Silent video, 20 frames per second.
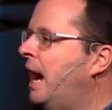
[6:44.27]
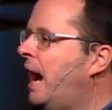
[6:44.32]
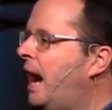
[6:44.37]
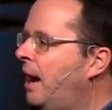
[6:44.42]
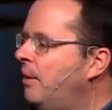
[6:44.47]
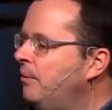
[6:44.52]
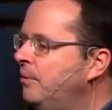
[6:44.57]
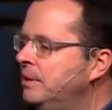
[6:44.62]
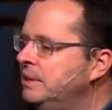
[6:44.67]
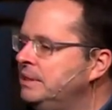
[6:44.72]

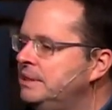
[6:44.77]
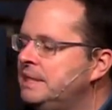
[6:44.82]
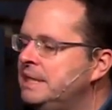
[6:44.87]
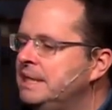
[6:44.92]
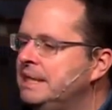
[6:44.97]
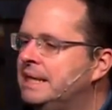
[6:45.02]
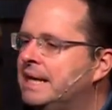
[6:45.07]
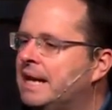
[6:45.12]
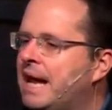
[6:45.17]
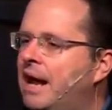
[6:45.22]
I want to
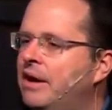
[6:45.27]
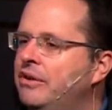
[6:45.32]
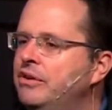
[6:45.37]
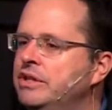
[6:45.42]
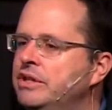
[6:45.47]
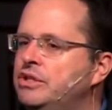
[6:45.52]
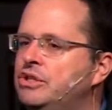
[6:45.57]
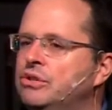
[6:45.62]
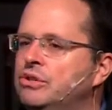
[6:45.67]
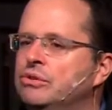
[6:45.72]

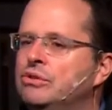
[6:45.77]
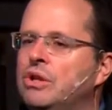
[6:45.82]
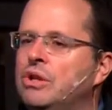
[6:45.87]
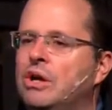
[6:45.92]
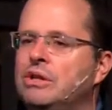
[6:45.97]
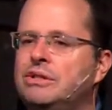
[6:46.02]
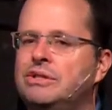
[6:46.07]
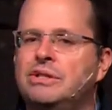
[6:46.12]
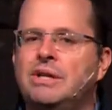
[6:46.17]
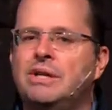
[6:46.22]
encourage you
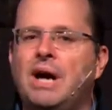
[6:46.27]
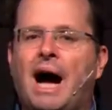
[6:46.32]
not to